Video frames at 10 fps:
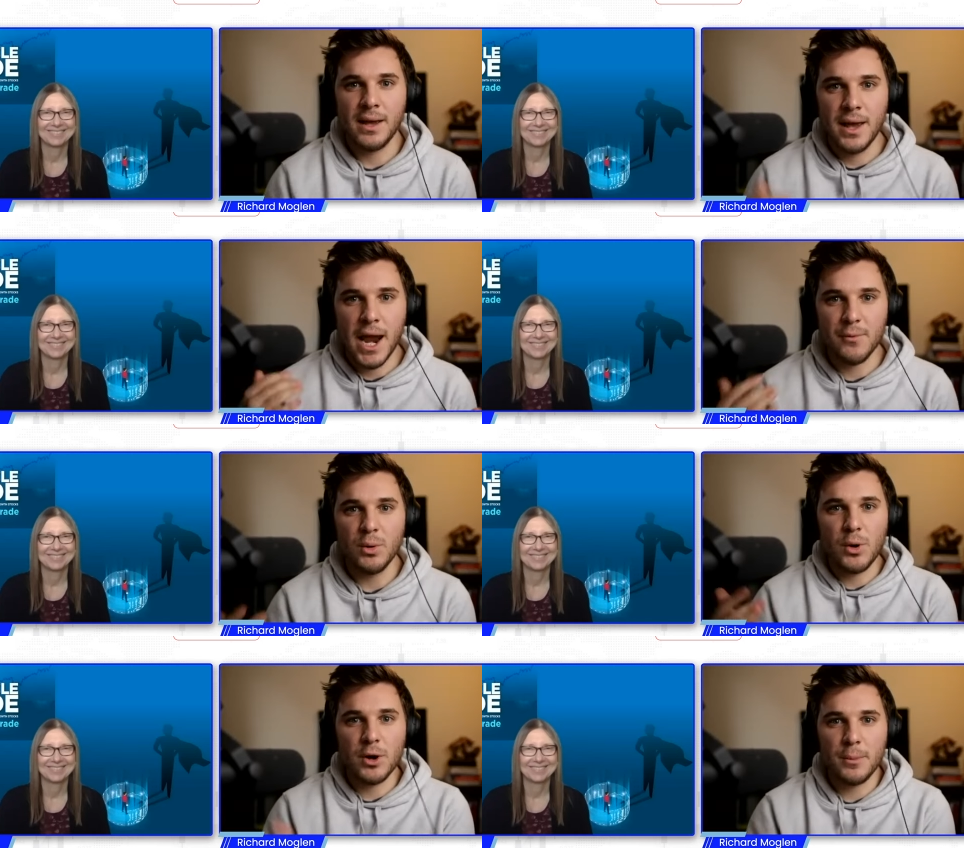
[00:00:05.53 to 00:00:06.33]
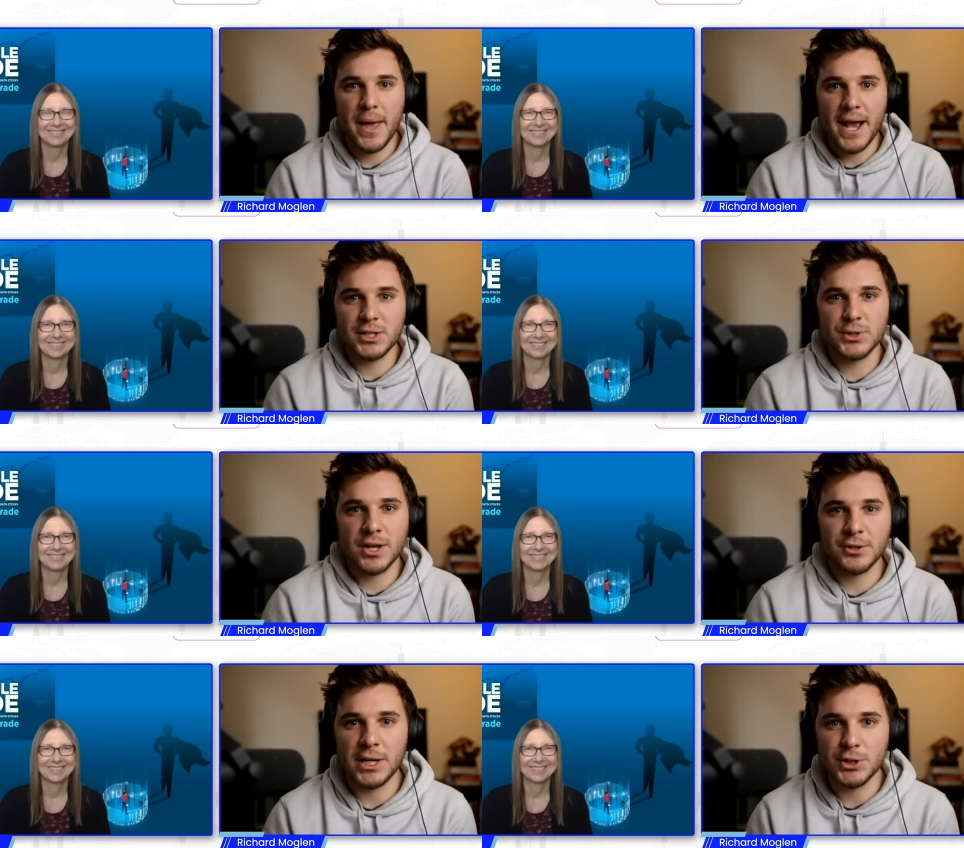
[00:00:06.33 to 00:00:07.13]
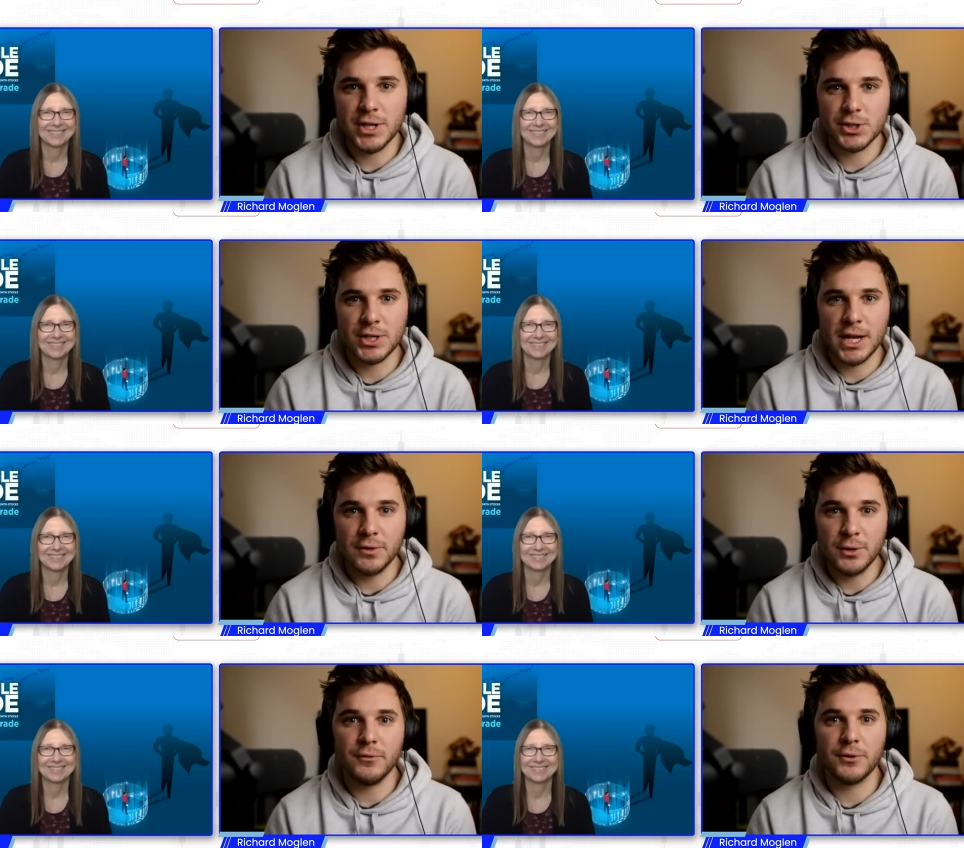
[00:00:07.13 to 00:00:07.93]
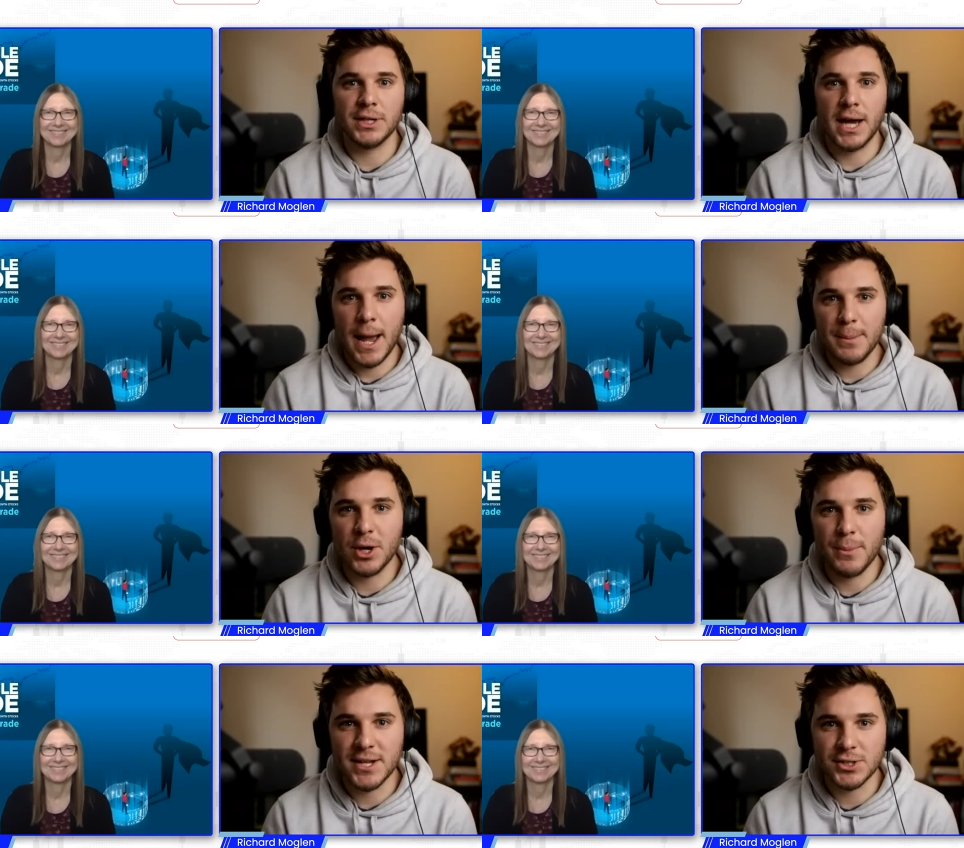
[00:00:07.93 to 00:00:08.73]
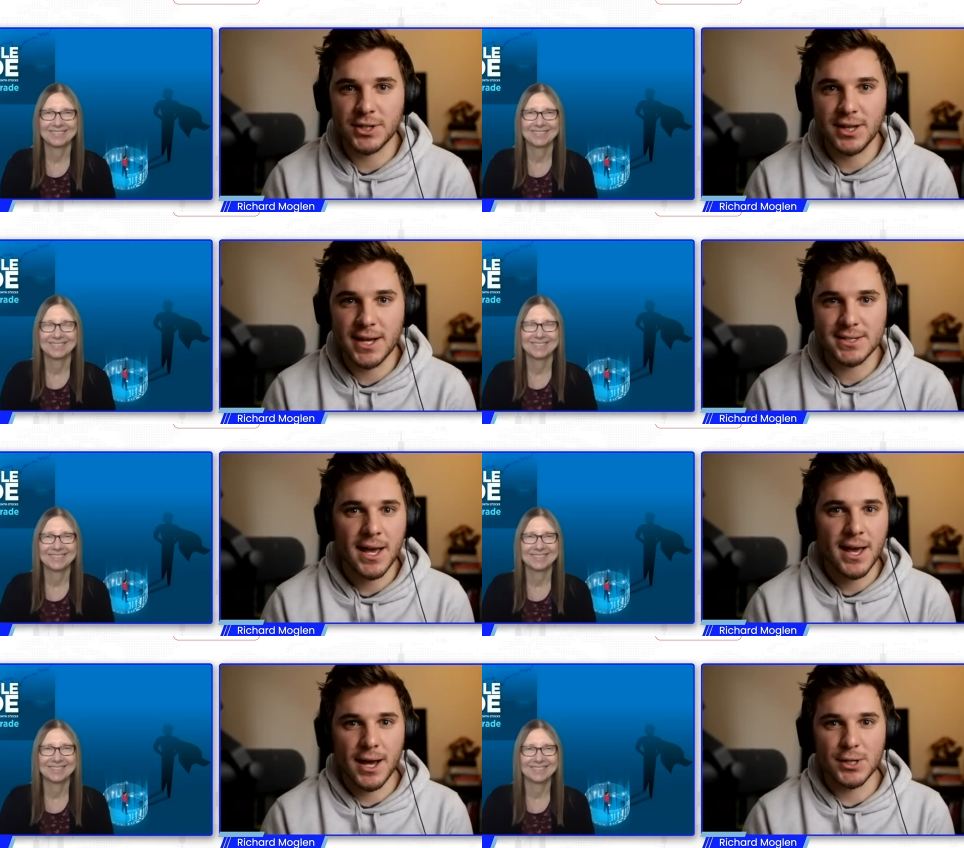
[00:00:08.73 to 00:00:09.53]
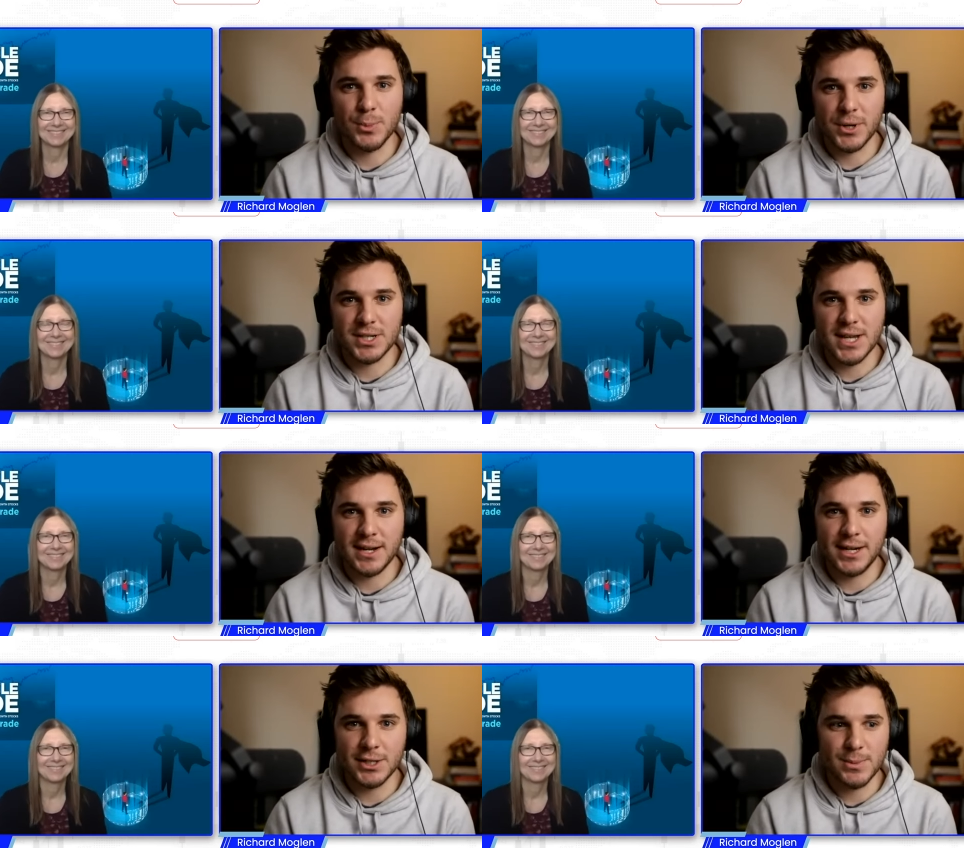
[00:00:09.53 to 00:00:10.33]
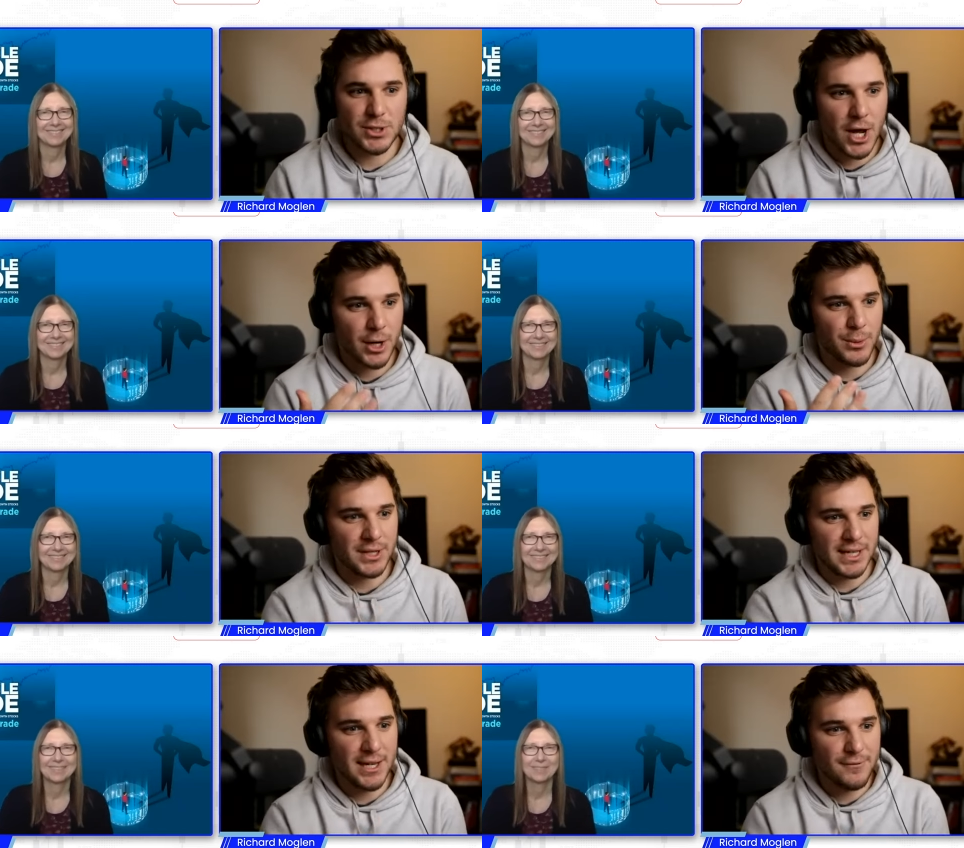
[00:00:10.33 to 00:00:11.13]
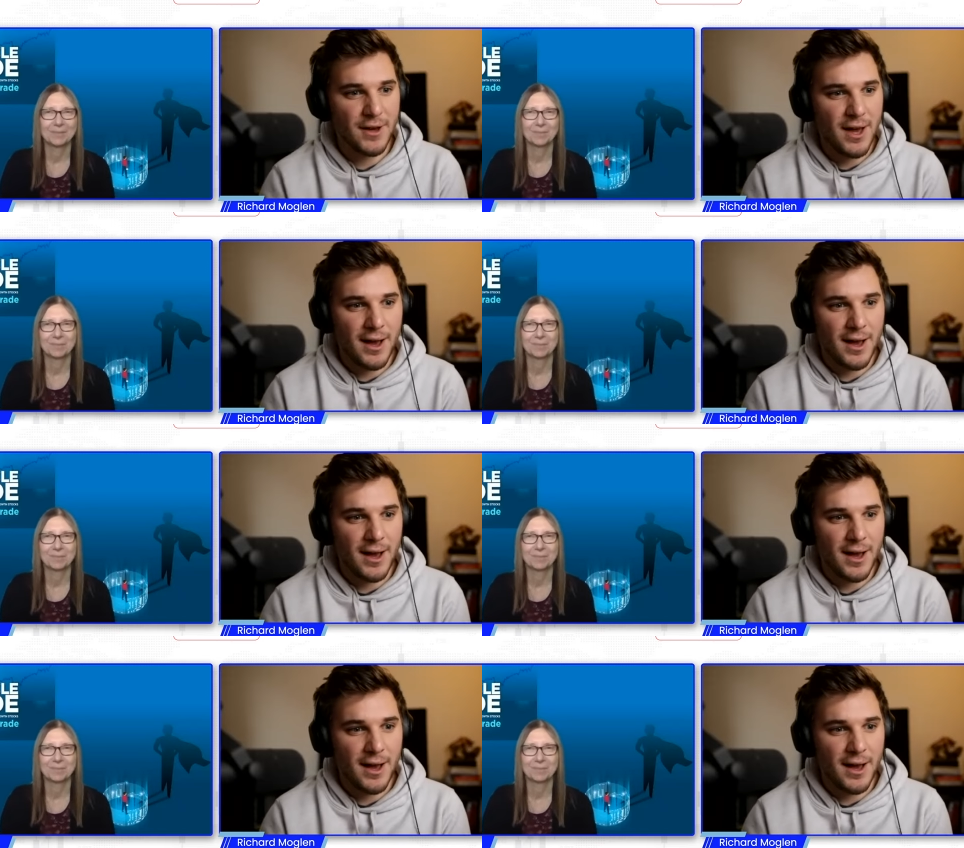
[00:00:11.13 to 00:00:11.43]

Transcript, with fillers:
Speaker 1: everyone, welcome back to another introduction interview for the IPO Masterclass. Uh, super excited here to be talking with Eve.